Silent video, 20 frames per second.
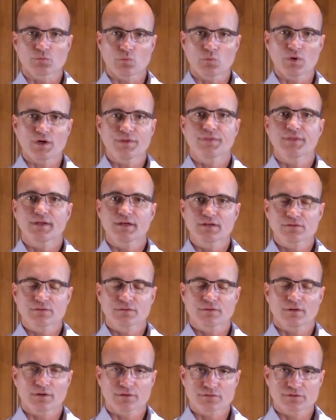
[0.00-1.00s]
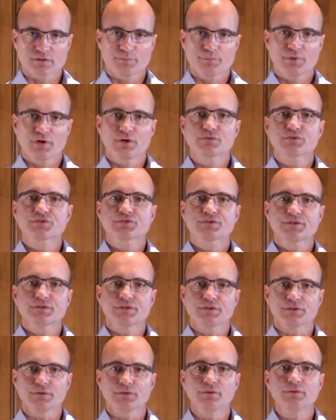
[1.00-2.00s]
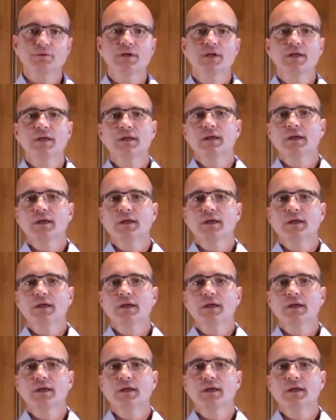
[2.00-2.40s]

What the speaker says: what they are supposed to do,